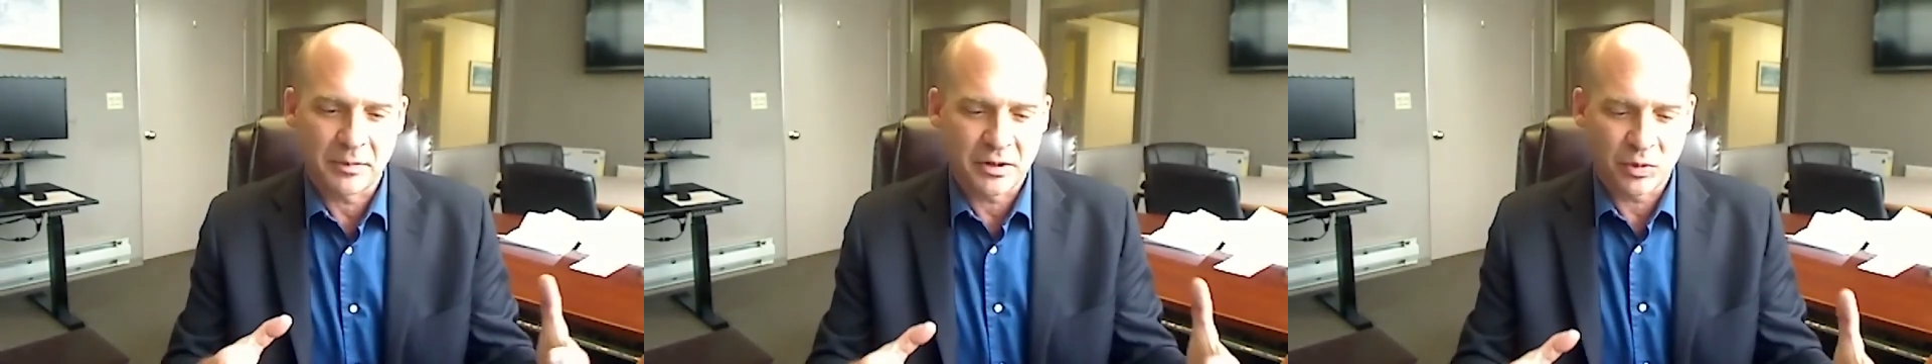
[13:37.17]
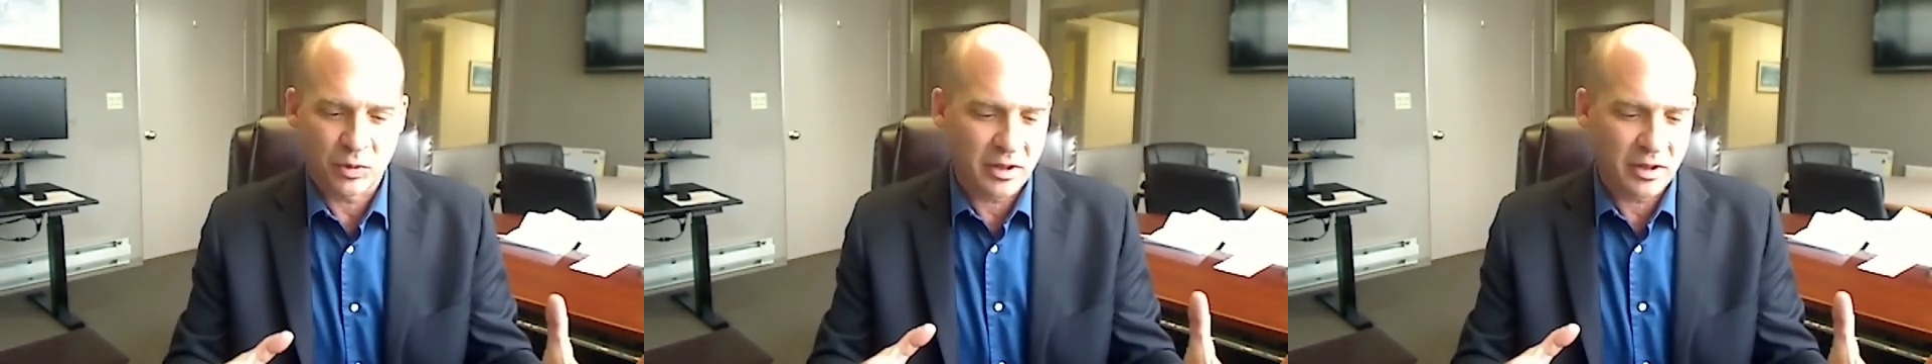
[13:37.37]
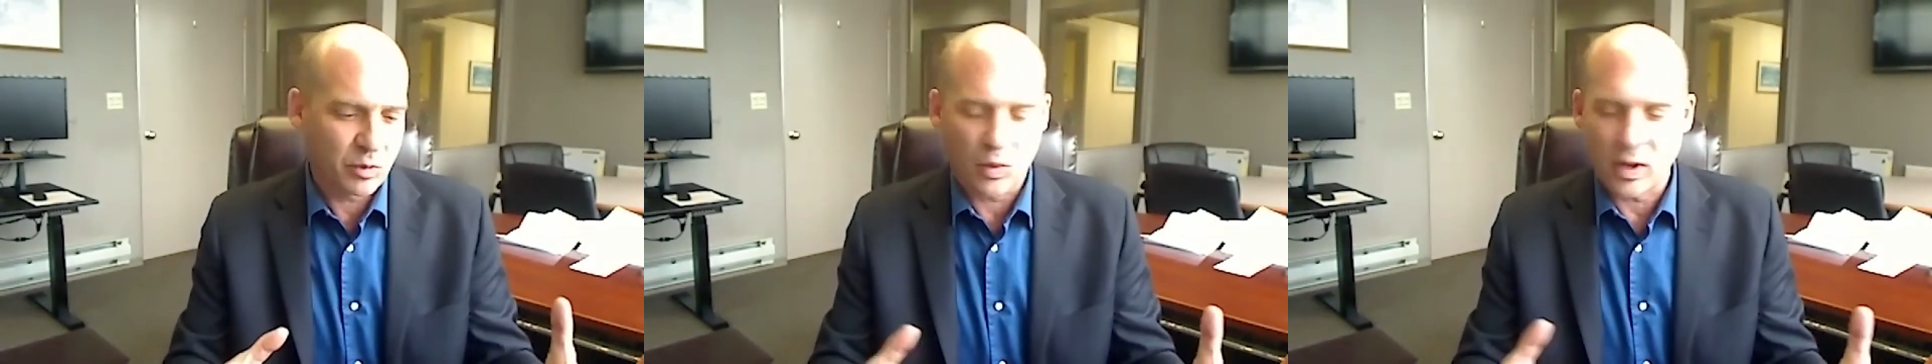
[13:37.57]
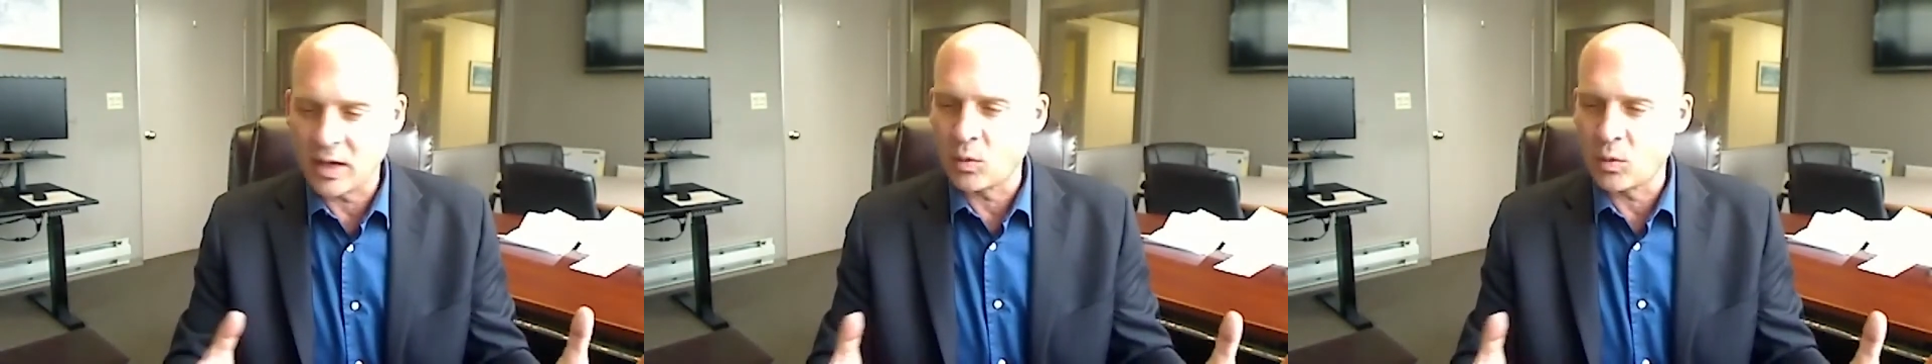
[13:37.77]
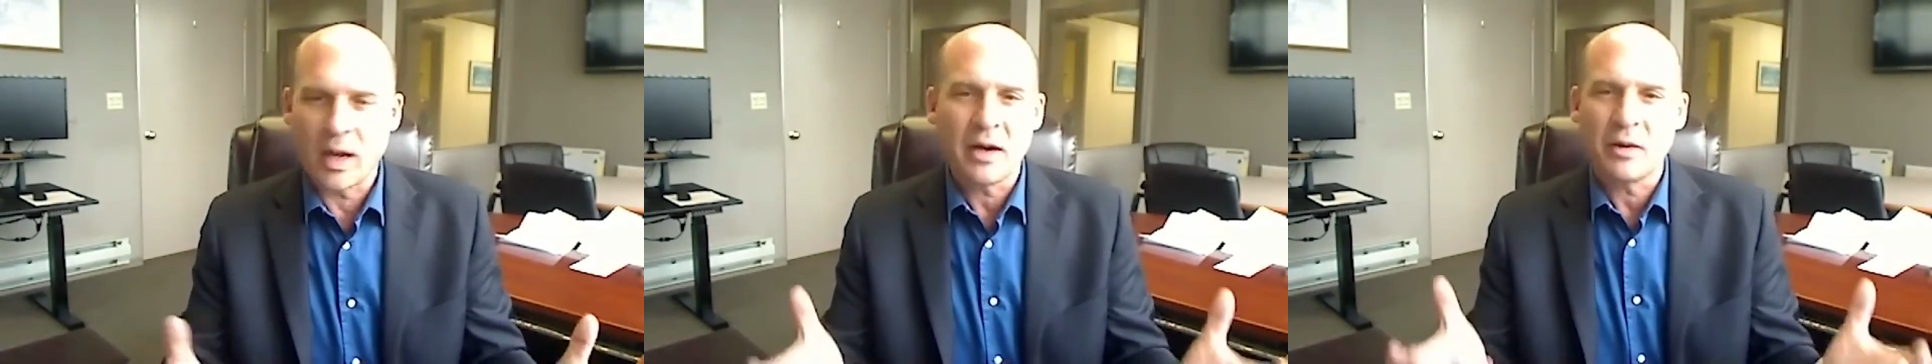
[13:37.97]
to where,
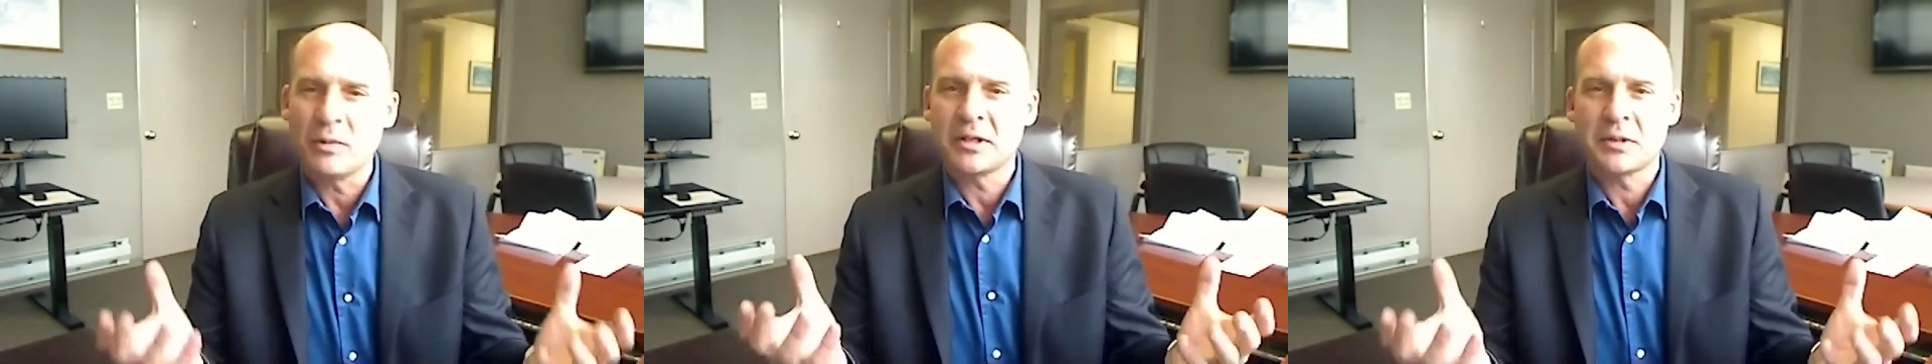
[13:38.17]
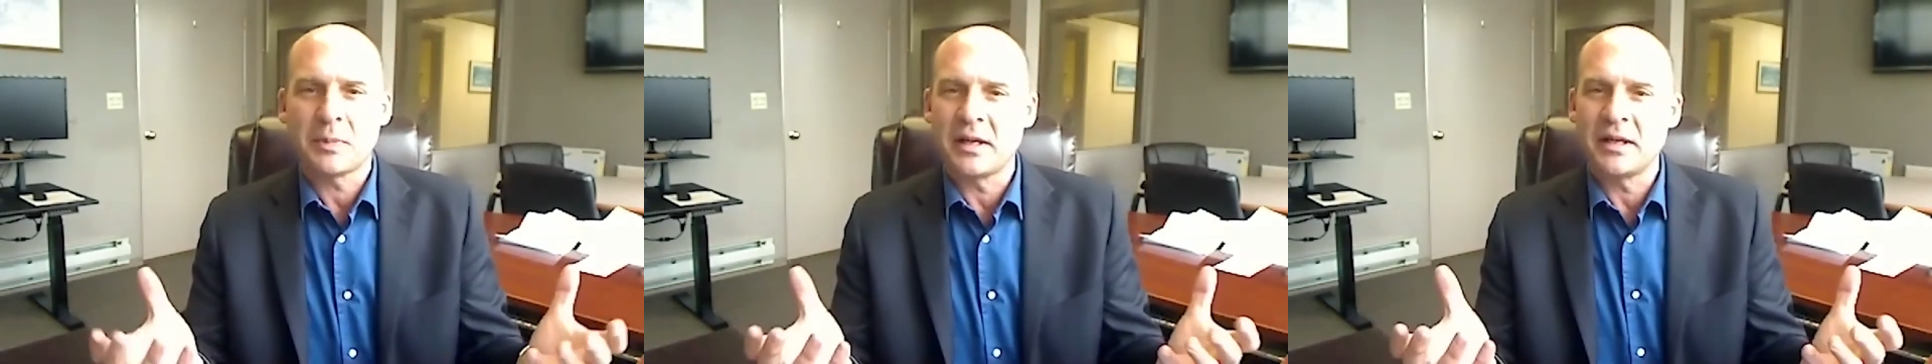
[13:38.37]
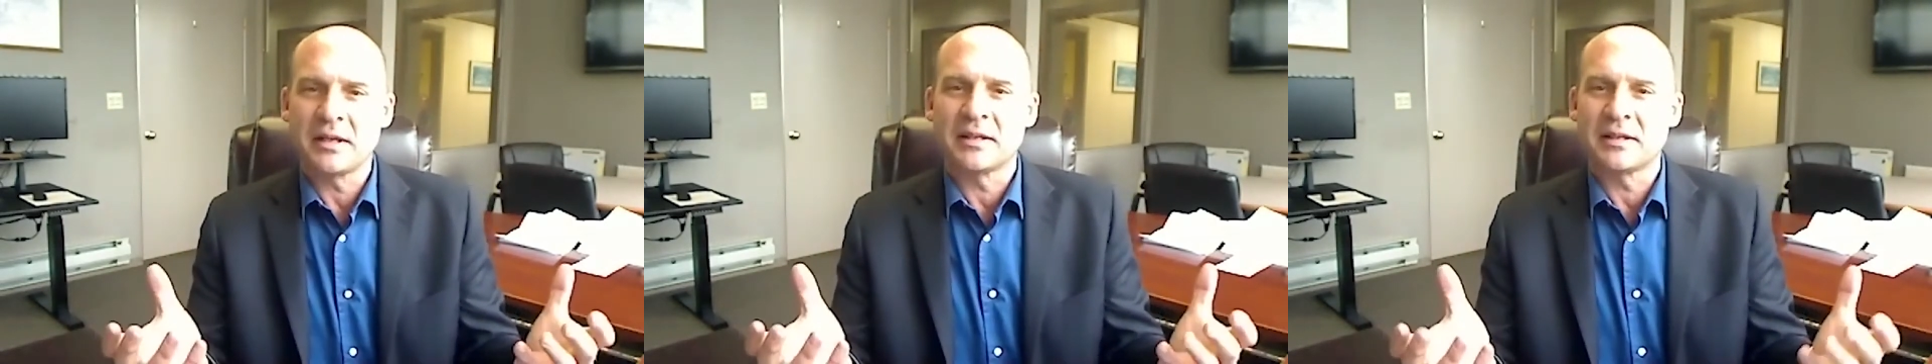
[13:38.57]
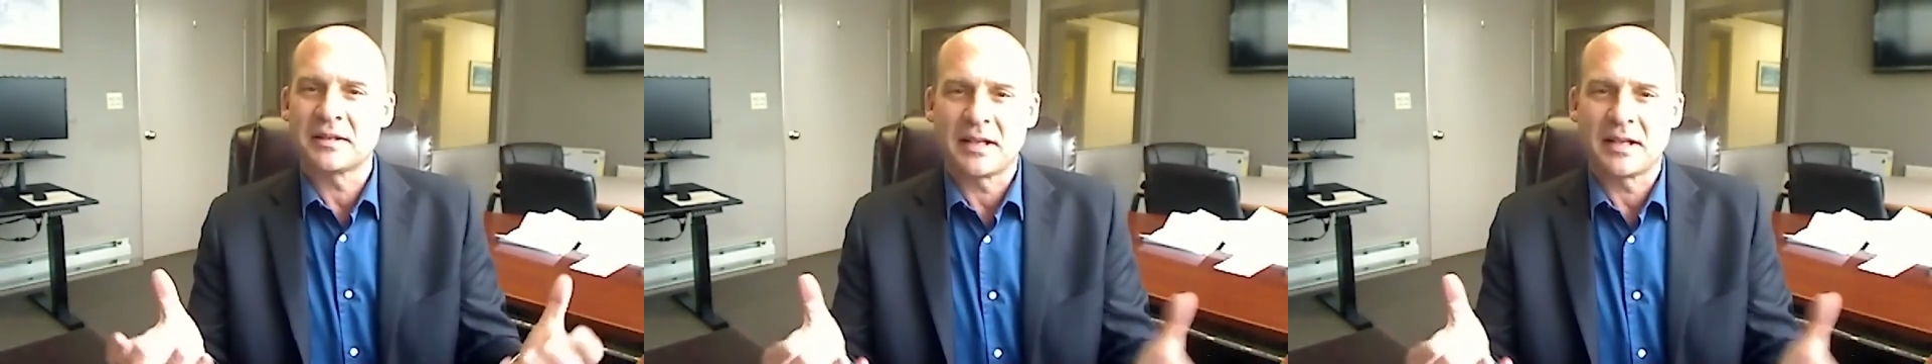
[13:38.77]
why are we spending this